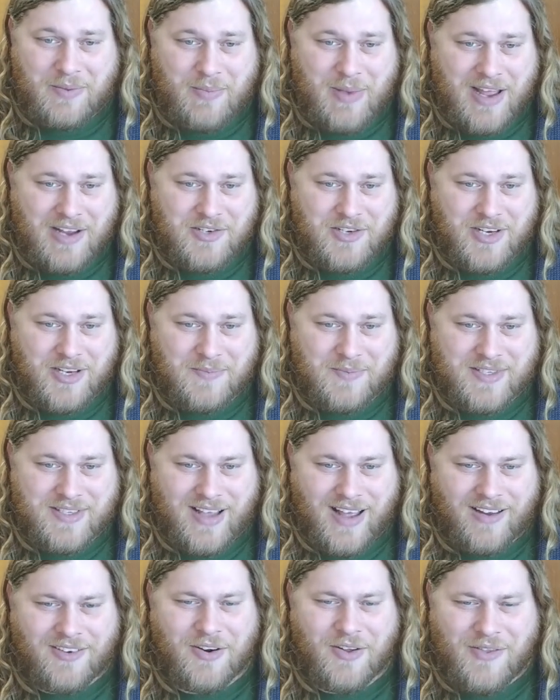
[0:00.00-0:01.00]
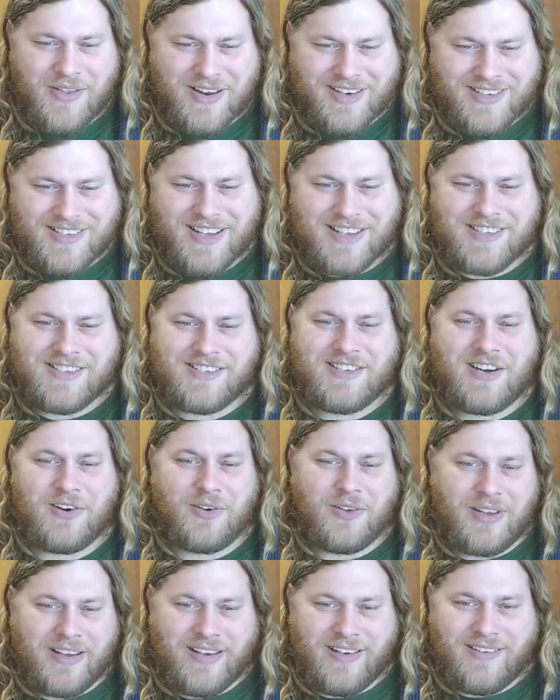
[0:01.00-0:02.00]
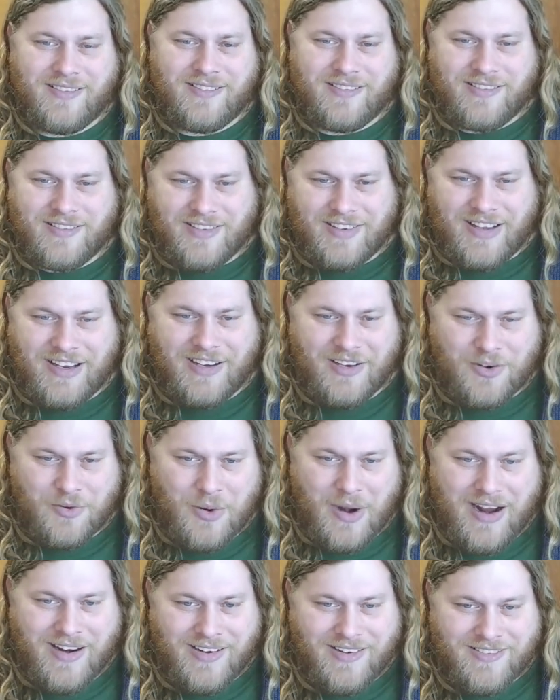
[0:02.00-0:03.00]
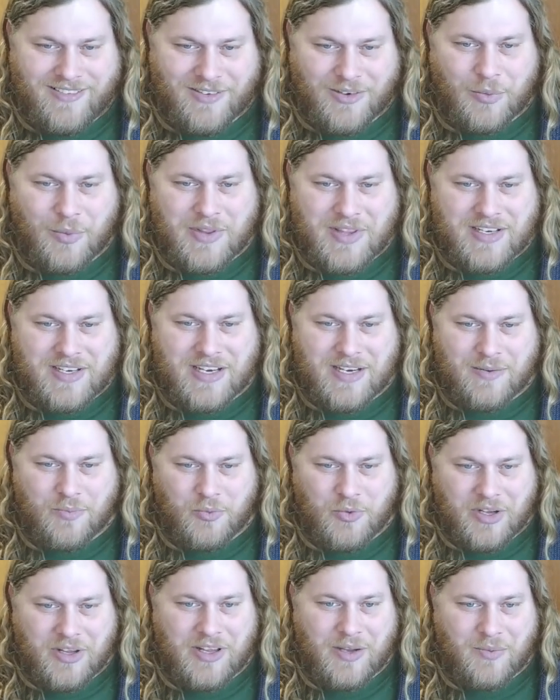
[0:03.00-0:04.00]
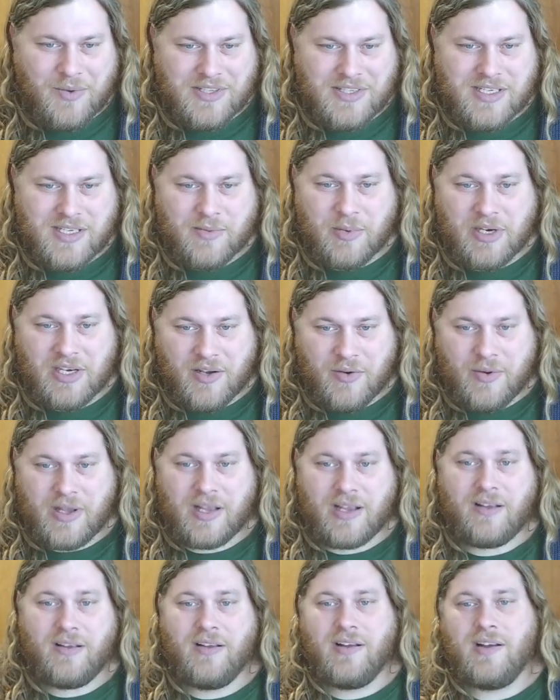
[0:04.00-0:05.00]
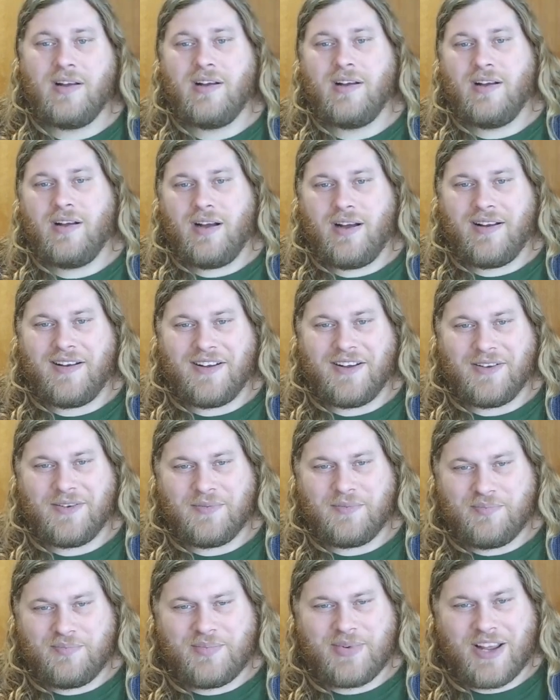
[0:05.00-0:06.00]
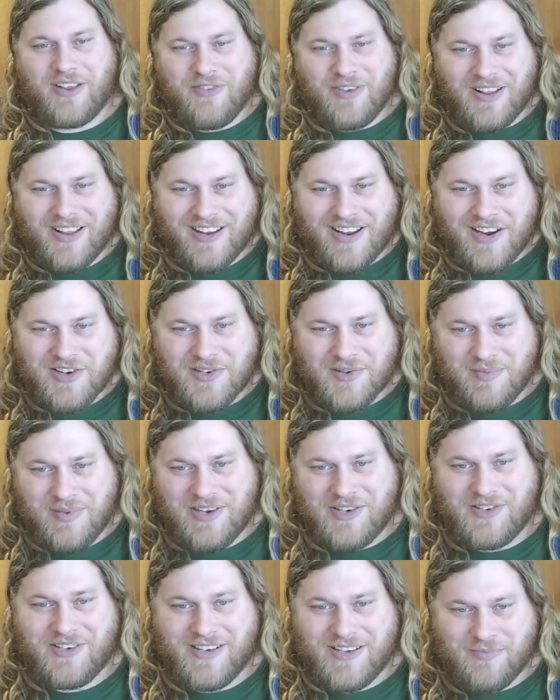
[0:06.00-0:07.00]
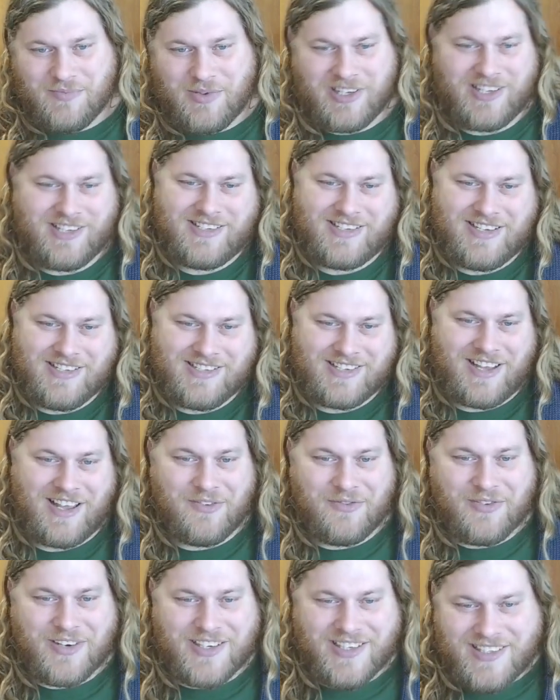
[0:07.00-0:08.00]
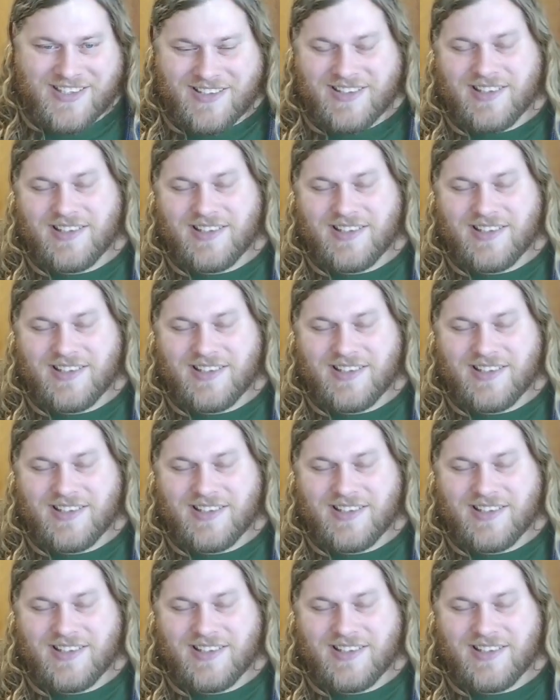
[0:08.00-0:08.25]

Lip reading: matchups. I don't know that it's necessarily great or what the team really wants to be doing, but I felt like I should mention it because it is kind of funny.